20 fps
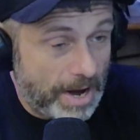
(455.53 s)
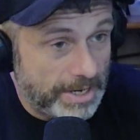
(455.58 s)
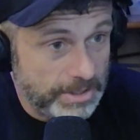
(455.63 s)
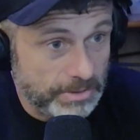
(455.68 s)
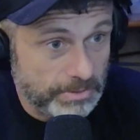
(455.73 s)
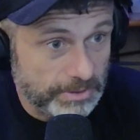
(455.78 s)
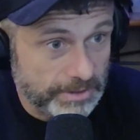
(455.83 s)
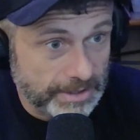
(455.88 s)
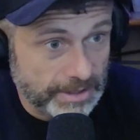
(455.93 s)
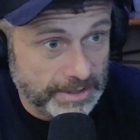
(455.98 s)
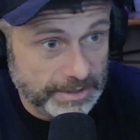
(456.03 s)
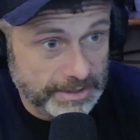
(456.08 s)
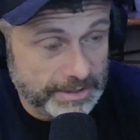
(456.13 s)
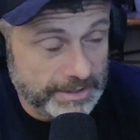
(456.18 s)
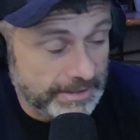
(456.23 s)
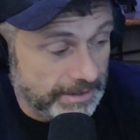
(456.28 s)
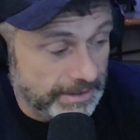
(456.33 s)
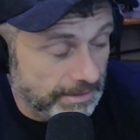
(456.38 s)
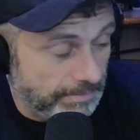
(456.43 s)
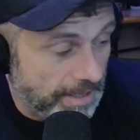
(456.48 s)
would get it
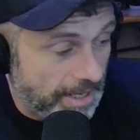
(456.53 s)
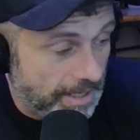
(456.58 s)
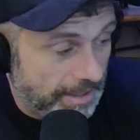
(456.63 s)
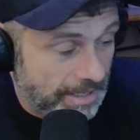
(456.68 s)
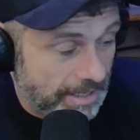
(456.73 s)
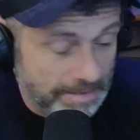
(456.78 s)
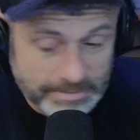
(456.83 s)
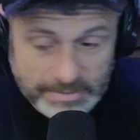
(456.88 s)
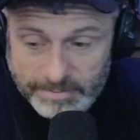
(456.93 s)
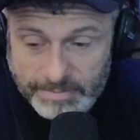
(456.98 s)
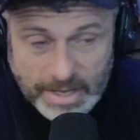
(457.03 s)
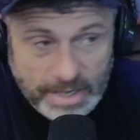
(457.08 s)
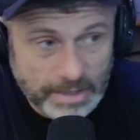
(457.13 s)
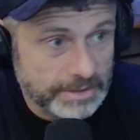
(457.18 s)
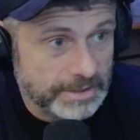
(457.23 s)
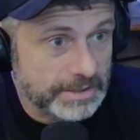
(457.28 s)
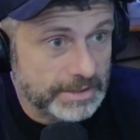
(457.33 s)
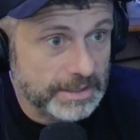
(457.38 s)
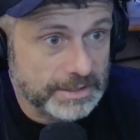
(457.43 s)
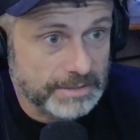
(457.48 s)
easy to block Captain Battle.
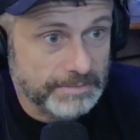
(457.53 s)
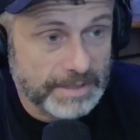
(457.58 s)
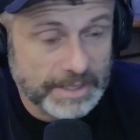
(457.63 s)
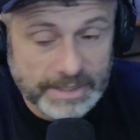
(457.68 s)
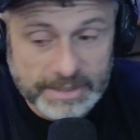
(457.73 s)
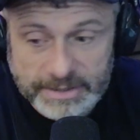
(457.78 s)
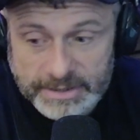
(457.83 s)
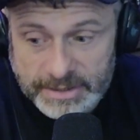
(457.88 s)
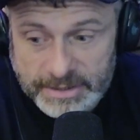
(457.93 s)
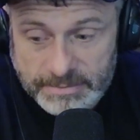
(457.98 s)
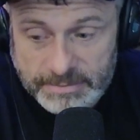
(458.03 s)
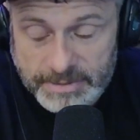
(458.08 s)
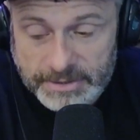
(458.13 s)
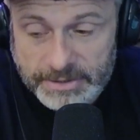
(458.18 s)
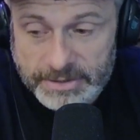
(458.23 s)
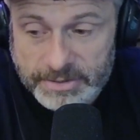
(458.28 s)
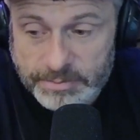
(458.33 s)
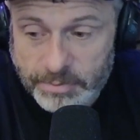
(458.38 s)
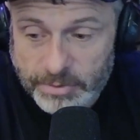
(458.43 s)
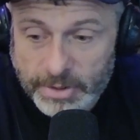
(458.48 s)
It just doesn't make any sense to me at
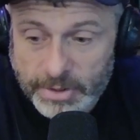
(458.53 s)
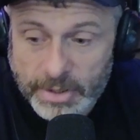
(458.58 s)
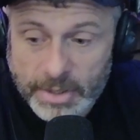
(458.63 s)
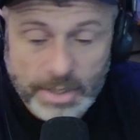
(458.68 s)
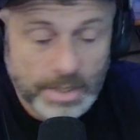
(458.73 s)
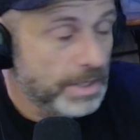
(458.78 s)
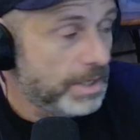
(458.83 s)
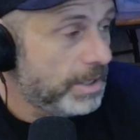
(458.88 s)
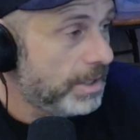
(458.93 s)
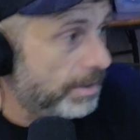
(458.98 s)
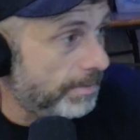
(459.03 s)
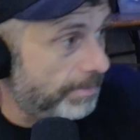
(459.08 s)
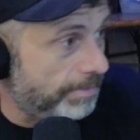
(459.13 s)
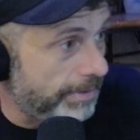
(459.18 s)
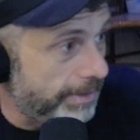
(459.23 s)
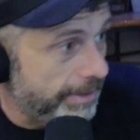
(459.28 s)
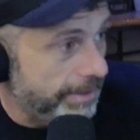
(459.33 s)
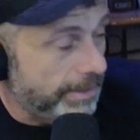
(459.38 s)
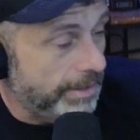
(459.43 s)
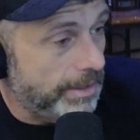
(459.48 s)
this point.
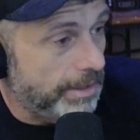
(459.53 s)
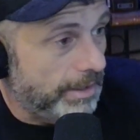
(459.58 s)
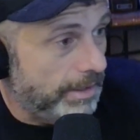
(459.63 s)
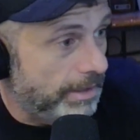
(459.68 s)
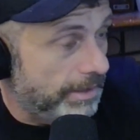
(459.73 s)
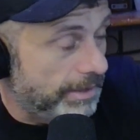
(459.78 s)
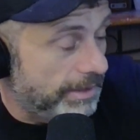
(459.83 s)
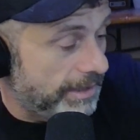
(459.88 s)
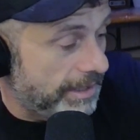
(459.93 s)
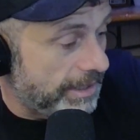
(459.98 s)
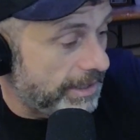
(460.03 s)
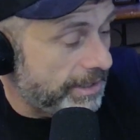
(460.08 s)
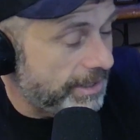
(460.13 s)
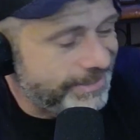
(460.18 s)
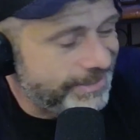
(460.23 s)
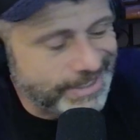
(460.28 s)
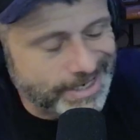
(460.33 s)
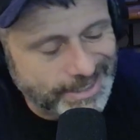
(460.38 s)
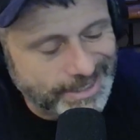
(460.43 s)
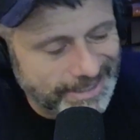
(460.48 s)
But they're
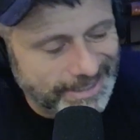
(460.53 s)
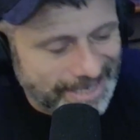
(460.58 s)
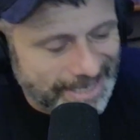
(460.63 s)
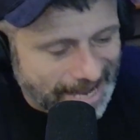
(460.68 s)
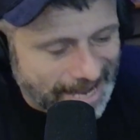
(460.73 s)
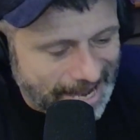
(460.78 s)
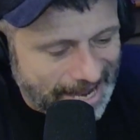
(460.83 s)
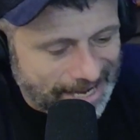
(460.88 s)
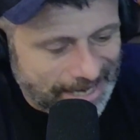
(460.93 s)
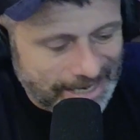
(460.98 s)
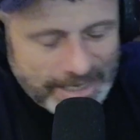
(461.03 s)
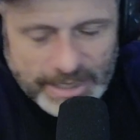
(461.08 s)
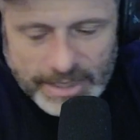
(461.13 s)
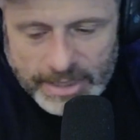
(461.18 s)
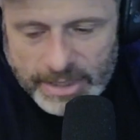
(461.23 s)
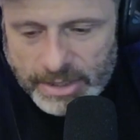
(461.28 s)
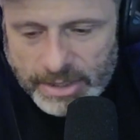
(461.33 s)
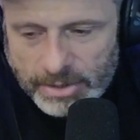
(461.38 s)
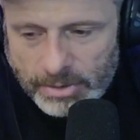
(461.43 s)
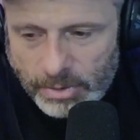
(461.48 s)
talking that.
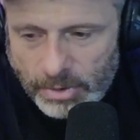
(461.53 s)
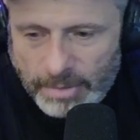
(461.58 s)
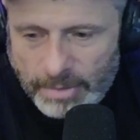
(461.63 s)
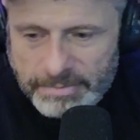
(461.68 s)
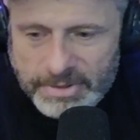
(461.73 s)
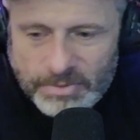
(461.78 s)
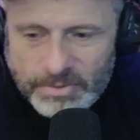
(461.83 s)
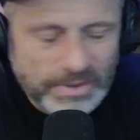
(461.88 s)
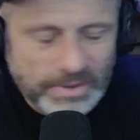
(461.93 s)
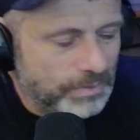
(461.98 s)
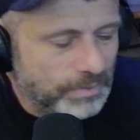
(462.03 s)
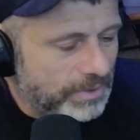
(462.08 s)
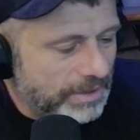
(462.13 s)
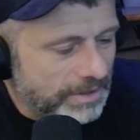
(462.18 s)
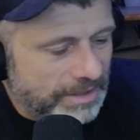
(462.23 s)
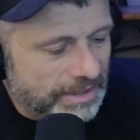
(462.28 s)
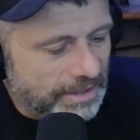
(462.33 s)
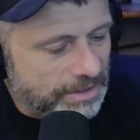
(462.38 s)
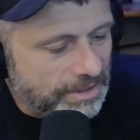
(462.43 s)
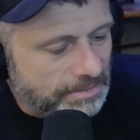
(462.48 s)
I mean, what are
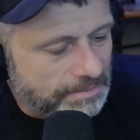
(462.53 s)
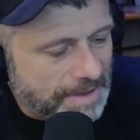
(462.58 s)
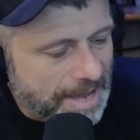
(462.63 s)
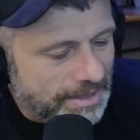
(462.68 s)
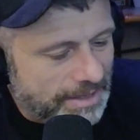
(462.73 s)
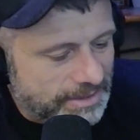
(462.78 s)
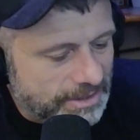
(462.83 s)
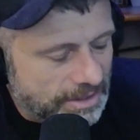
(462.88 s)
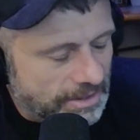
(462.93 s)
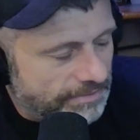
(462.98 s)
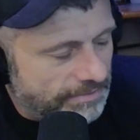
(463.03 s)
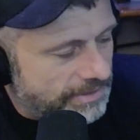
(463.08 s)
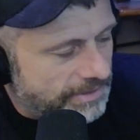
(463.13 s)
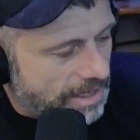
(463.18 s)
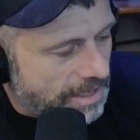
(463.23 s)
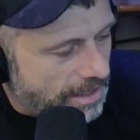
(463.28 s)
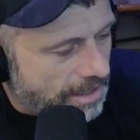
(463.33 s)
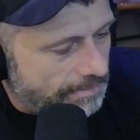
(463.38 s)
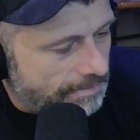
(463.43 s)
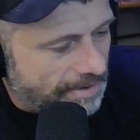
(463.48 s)
the other battles they're even
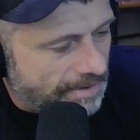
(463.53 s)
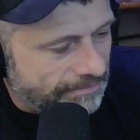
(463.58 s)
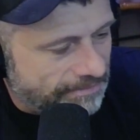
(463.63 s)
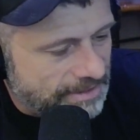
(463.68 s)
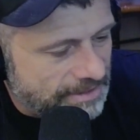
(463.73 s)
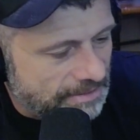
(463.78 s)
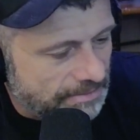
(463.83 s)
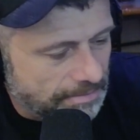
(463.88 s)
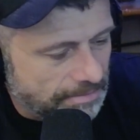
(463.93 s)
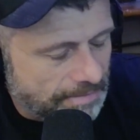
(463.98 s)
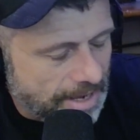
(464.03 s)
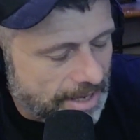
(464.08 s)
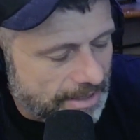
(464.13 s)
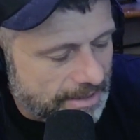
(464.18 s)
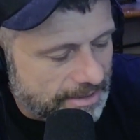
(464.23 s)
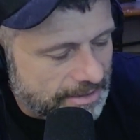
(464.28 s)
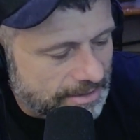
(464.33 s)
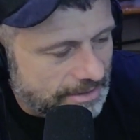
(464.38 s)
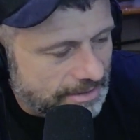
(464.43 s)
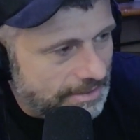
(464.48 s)
talking about for Summer
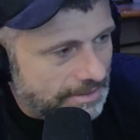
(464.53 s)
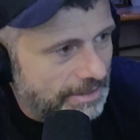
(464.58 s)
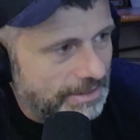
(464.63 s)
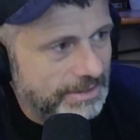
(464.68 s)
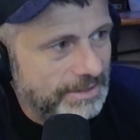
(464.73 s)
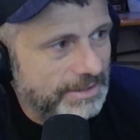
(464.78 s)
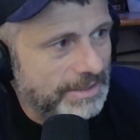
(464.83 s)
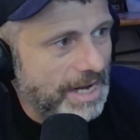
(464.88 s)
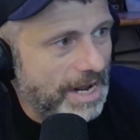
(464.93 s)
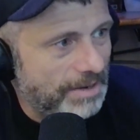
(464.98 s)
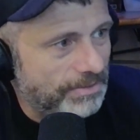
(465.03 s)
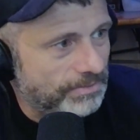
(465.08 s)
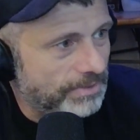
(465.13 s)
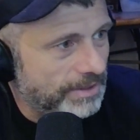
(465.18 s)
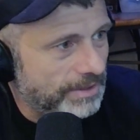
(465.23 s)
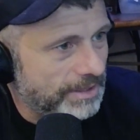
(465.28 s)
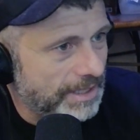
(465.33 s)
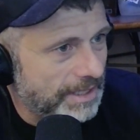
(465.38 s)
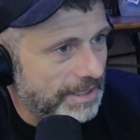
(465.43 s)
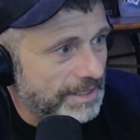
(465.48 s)
Madness? There's not
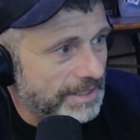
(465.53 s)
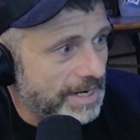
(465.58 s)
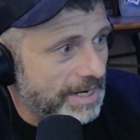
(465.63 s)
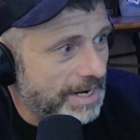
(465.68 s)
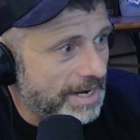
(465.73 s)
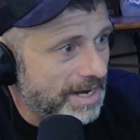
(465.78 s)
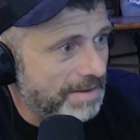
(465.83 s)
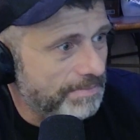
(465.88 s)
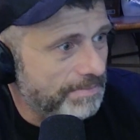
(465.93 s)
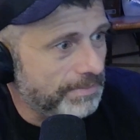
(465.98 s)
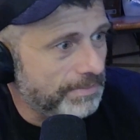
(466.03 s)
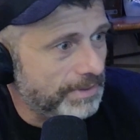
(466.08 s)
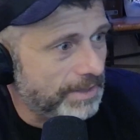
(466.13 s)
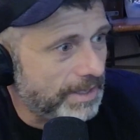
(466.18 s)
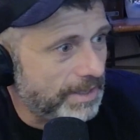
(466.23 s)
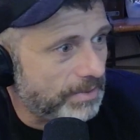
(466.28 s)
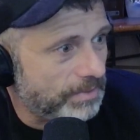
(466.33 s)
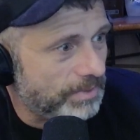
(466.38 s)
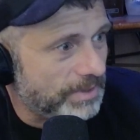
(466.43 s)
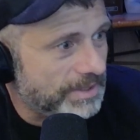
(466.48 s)
really any hype.
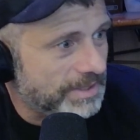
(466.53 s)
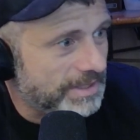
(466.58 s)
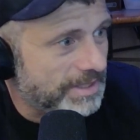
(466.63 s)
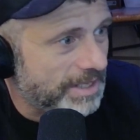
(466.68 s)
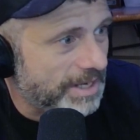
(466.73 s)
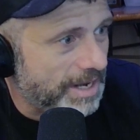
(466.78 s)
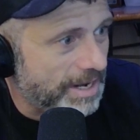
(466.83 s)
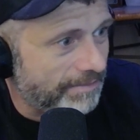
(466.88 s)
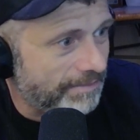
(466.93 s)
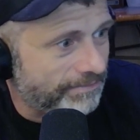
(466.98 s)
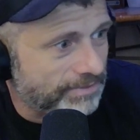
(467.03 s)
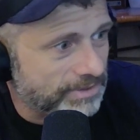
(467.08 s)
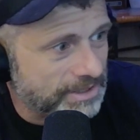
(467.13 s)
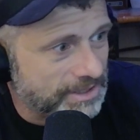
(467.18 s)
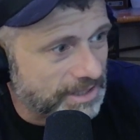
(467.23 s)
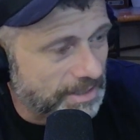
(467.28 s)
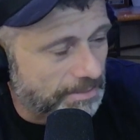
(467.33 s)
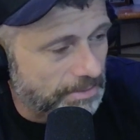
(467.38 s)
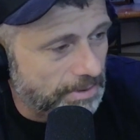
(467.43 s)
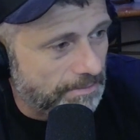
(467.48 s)
Like, what's the hype for
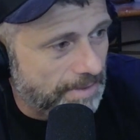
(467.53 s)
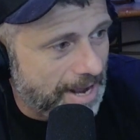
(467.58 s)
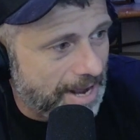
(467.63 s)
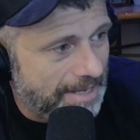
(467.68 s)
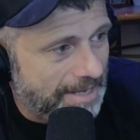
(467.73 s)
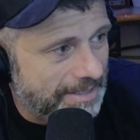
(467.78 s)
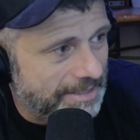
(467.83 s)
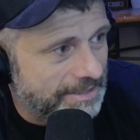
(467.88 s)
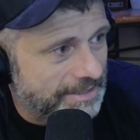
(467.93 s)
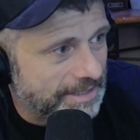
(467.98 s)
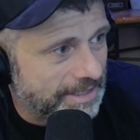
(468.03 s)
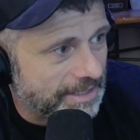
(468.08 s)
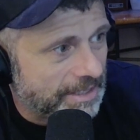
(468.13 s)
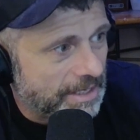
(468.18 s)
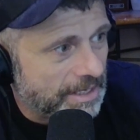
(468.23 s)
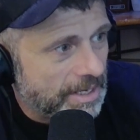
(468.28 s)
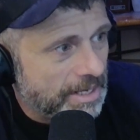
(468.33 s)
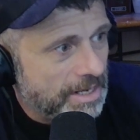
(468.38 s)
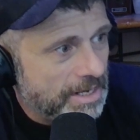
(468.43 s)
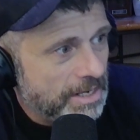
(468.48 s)
Summer Madness? Like,
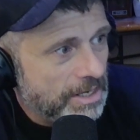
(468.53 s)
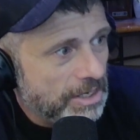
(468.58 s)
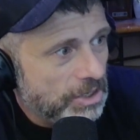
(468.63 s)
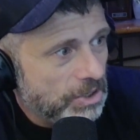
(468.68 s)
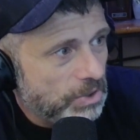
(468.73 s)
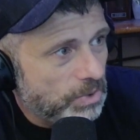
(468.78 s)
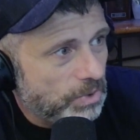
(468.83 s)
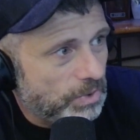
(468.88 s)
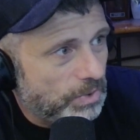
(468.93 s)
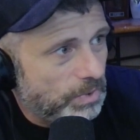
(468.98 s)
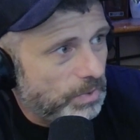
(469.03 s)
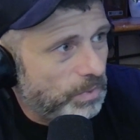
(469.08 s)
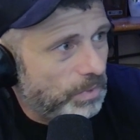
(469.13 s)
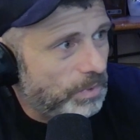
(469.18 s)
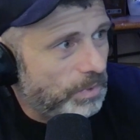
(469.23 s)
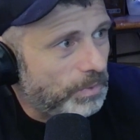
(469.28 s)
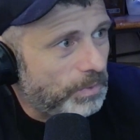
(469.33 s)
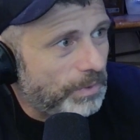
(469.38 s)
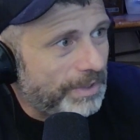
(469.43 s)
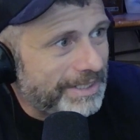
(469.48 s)

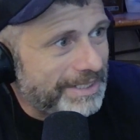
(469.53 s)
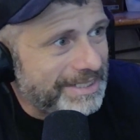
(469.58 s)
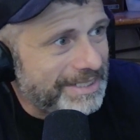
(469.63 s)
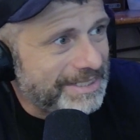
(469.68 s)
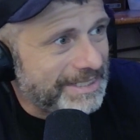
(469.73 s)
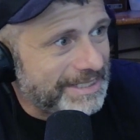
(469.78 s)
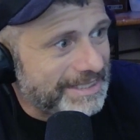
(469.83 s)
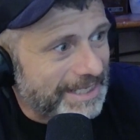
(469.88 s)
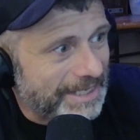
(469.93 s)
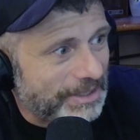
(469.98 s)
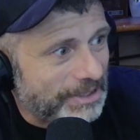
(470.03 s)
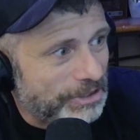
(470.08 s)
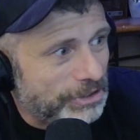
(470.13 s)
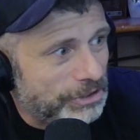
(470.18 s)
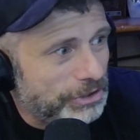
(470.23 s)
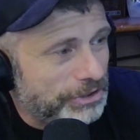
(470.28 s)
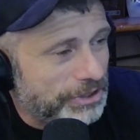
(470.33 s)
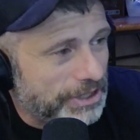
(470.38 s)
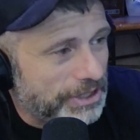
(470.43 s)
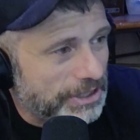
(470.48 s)
what is this? Like,
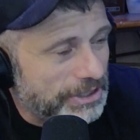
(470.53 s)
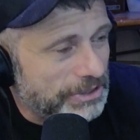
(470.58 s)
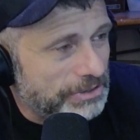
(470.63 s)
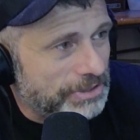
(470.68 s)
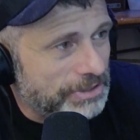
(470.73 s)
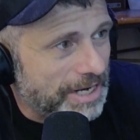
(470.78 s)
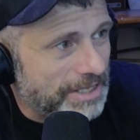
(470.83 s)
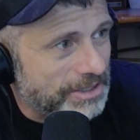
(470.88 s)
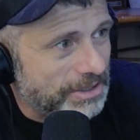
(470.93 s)
you guys are